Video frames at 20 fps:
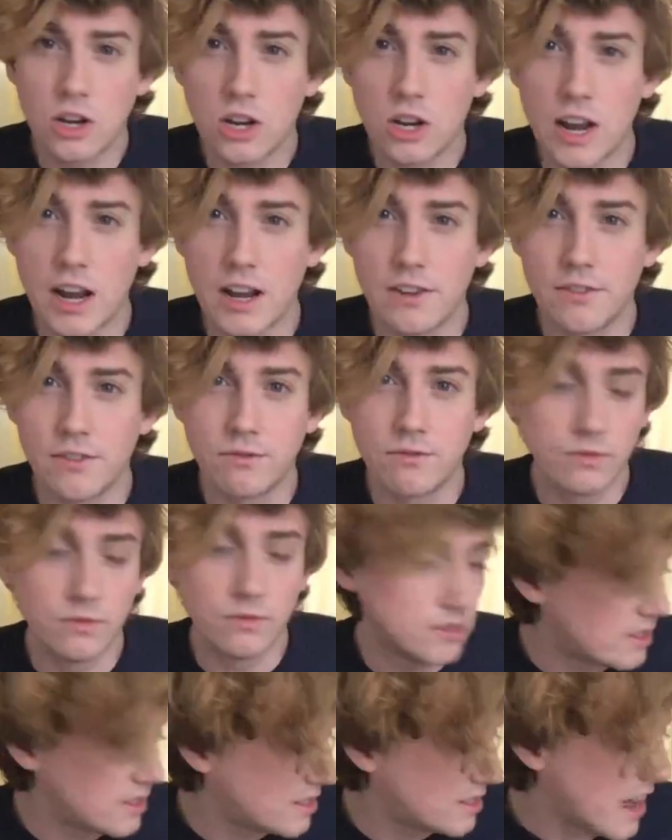kind of
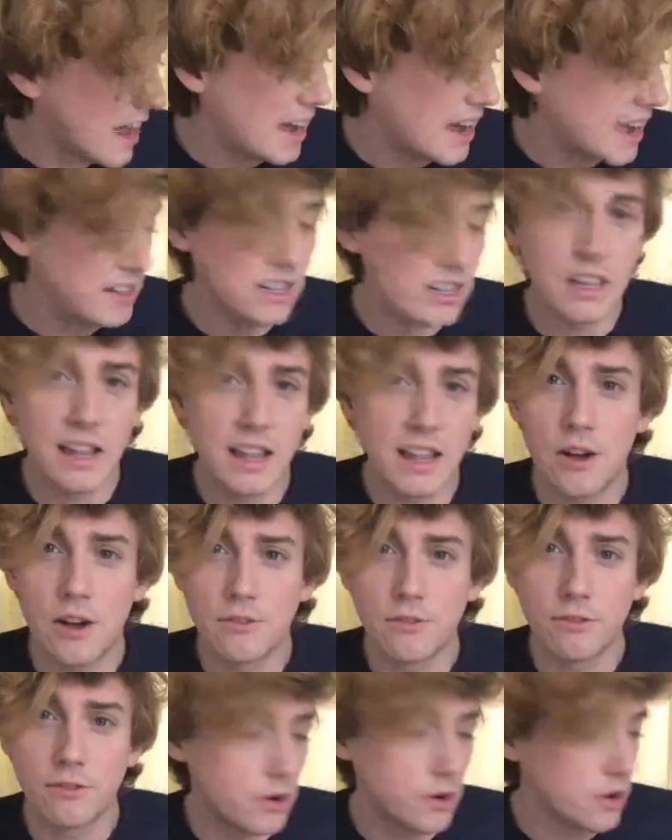sad cloud
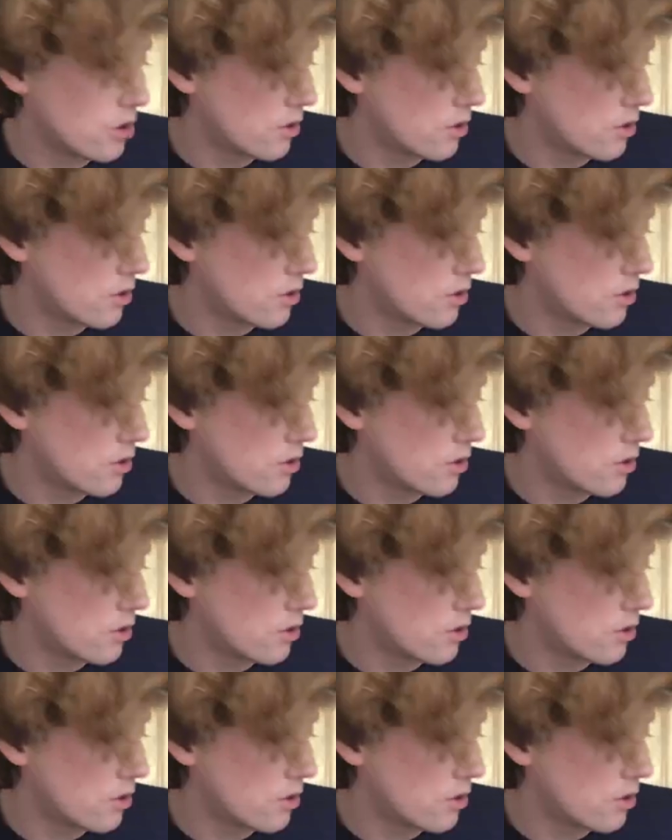floating